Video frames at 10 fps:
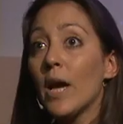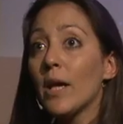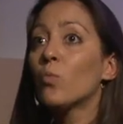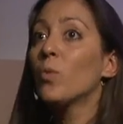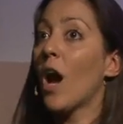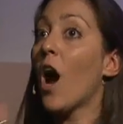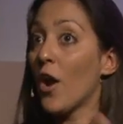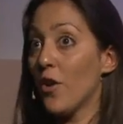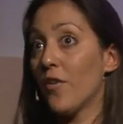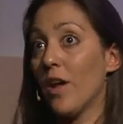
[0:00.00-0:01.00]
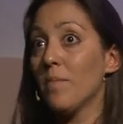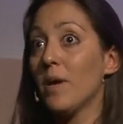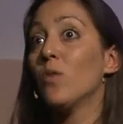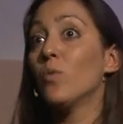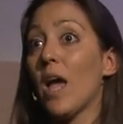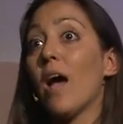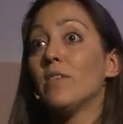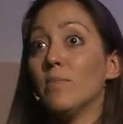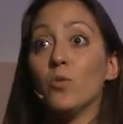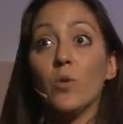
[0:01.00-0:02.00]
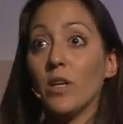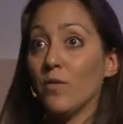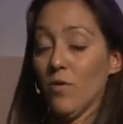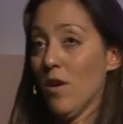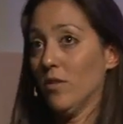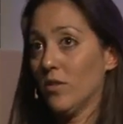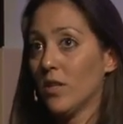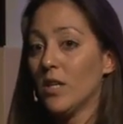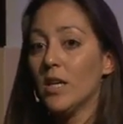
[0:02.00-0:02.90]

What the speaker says: that, we hire them and we have them doing it for us.